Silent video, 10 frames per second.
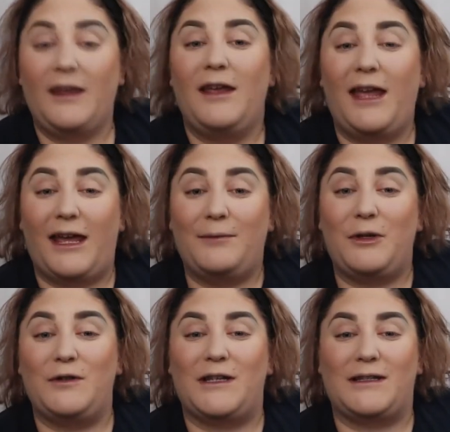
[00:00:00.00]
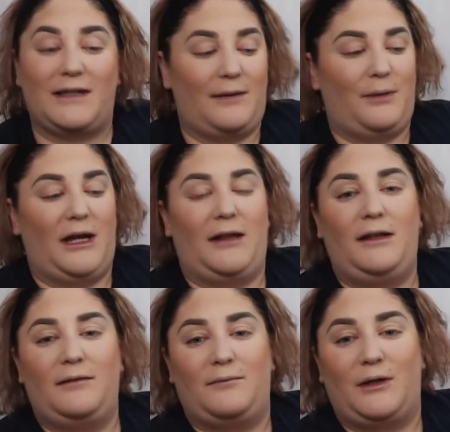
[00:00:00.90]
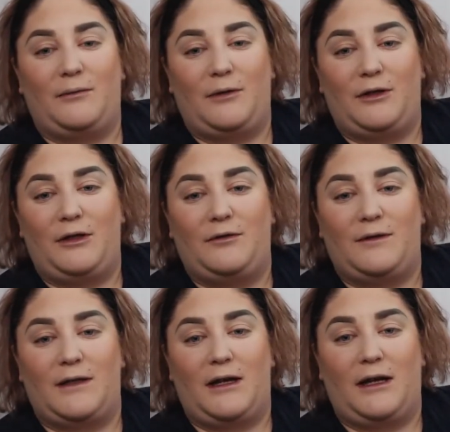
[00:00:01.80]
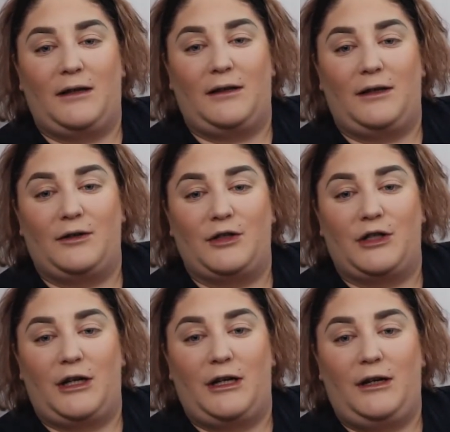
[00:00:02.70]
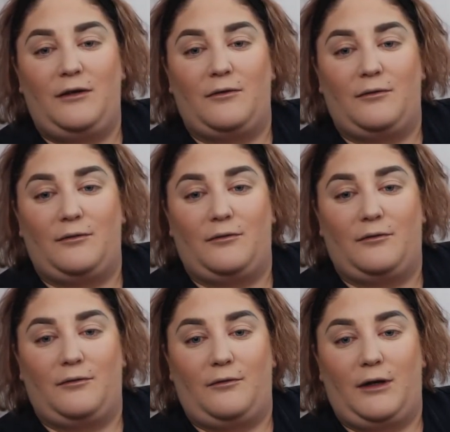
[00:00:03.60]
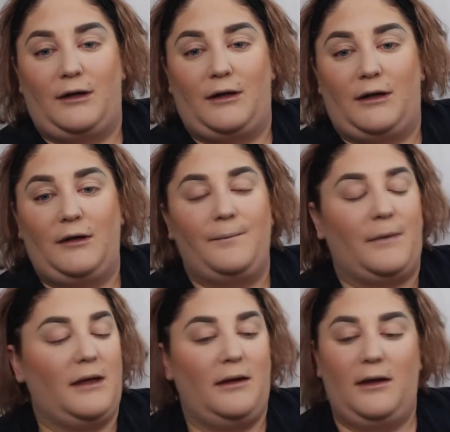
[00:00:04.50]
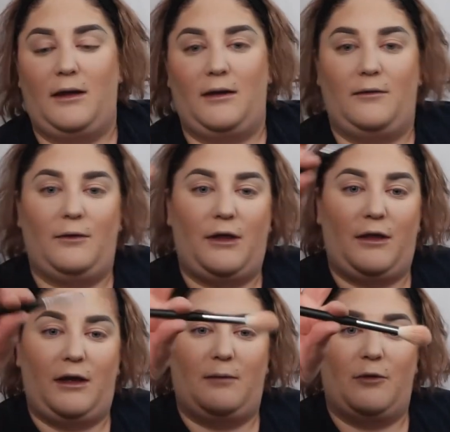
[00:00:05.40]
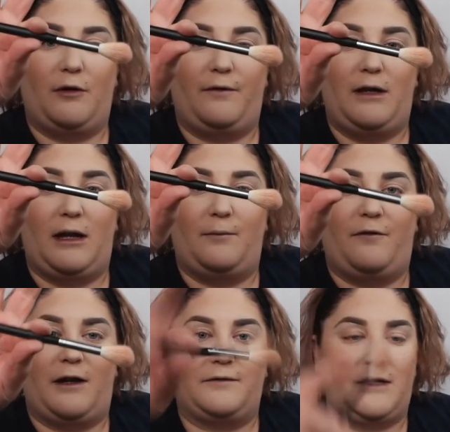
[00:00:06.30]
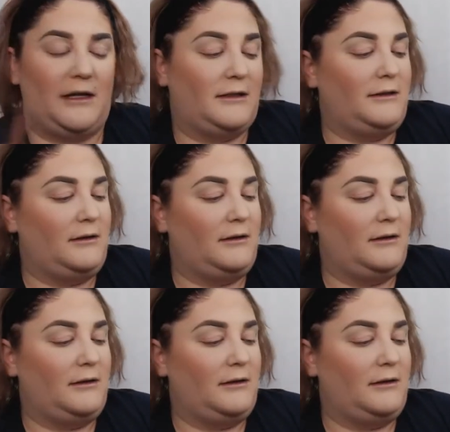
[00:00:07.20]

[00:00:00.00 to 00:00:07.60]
And I'm going to use that same palette, but I'm going to use the highlighter shade right there with a Morphe M510.